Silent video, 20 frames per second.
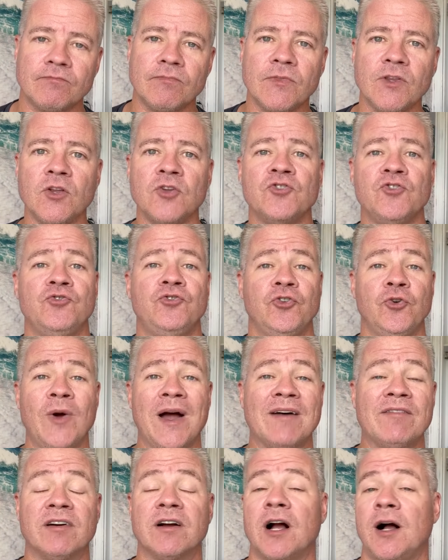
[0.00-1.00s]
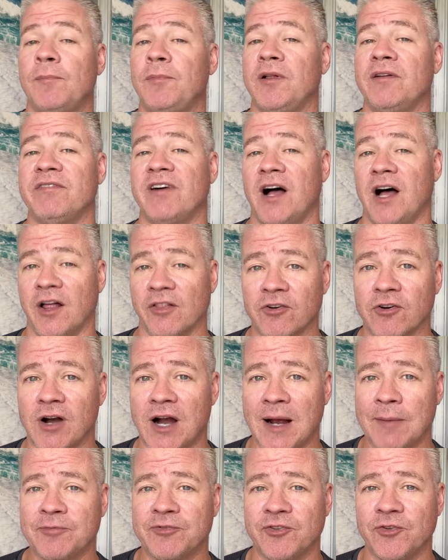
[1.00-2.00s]
You do have a couple of other
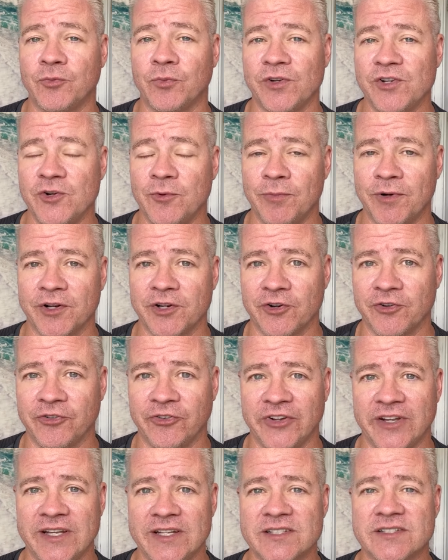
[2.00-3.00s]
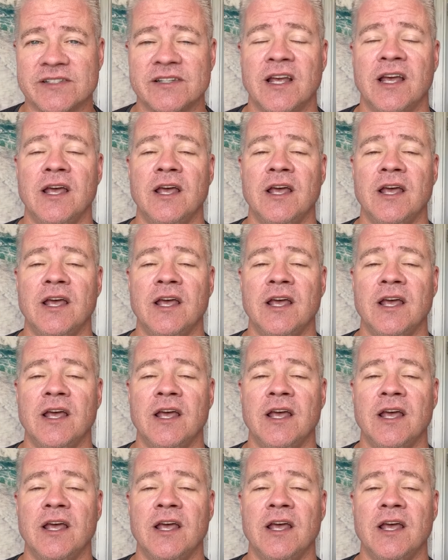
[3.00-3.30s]
options when you book your seats.